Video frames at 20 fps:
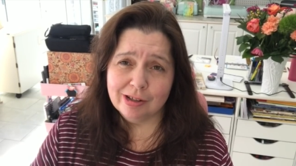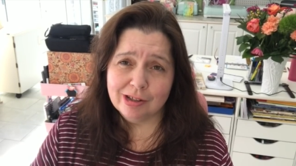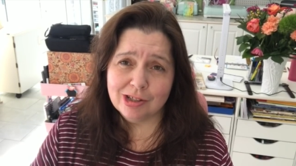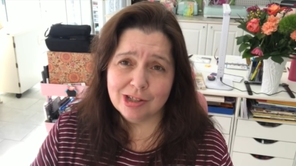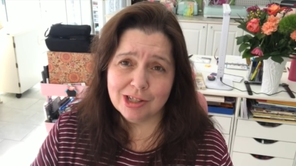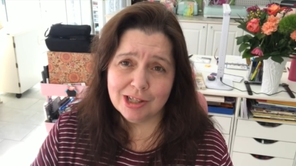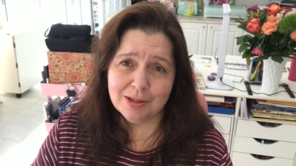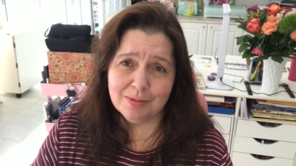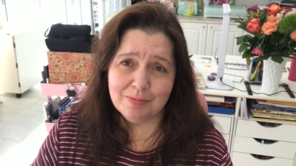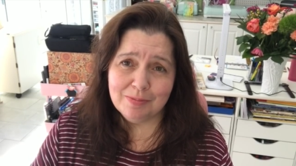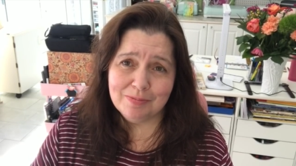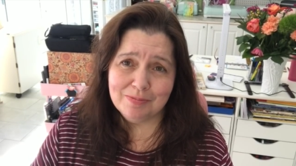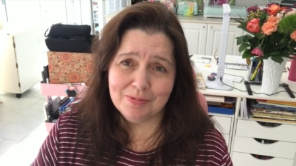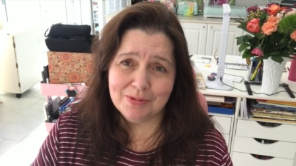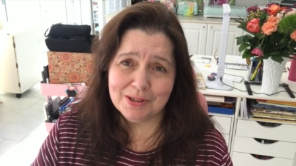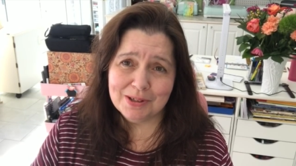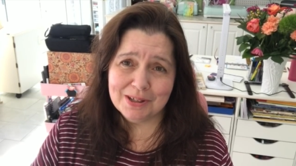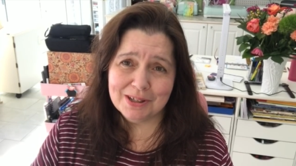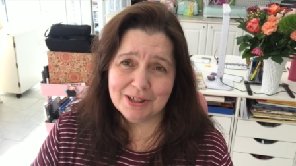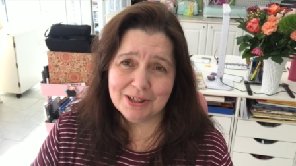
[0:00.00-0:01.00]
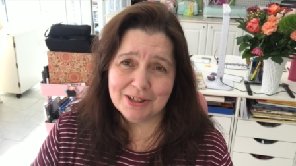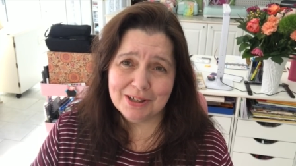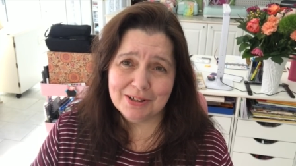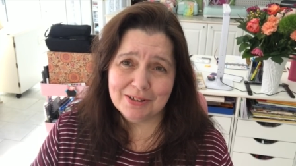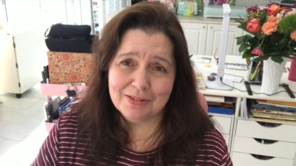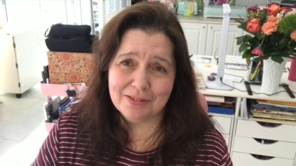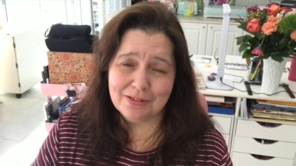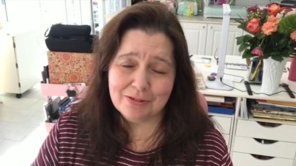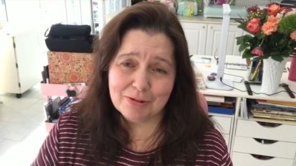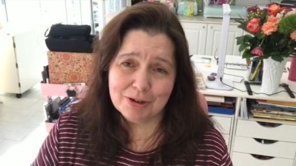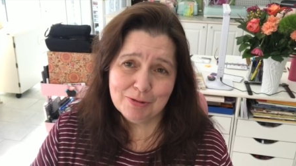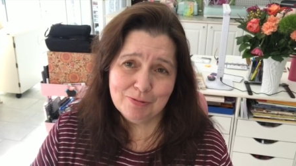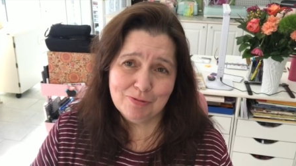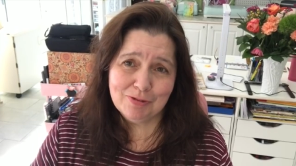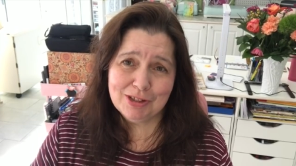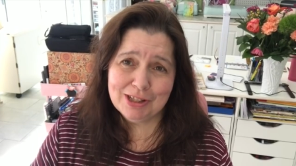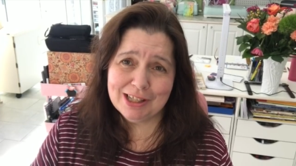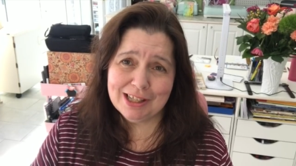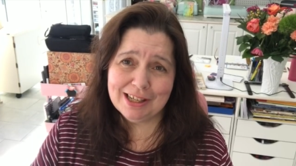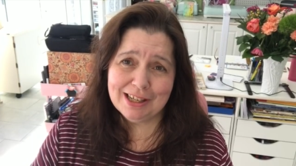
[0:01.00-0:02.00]

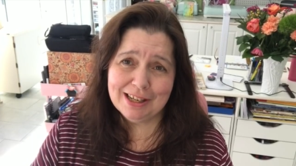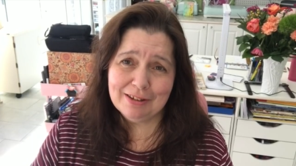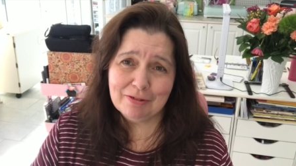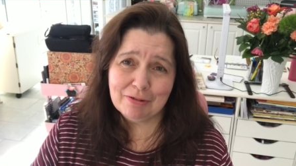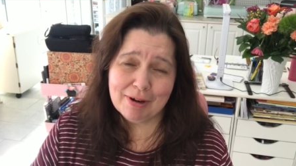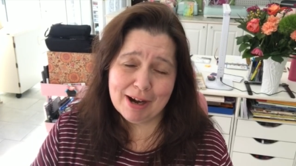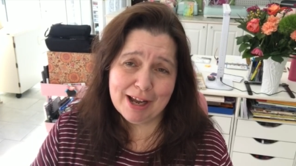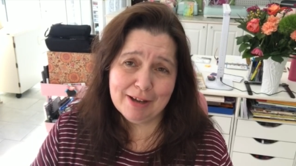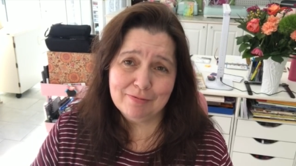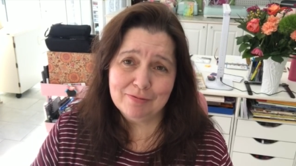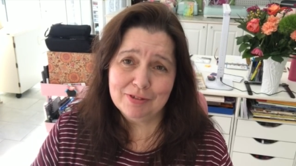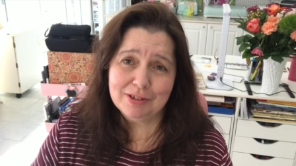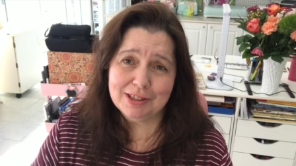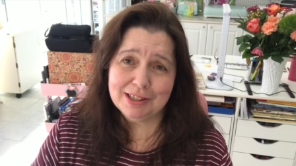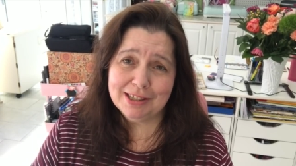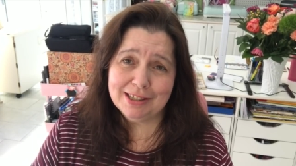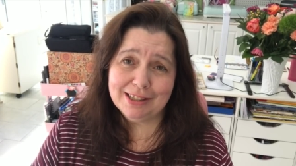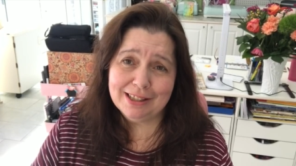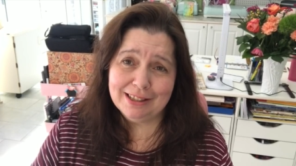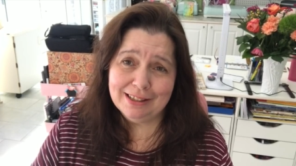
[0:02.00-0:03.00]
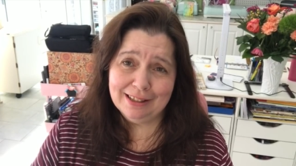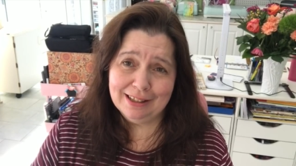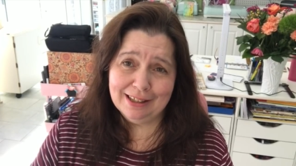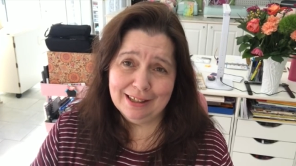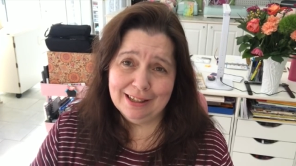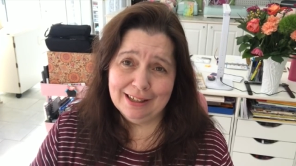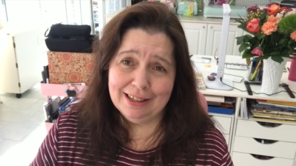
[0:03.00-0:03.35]
thrifty, crafty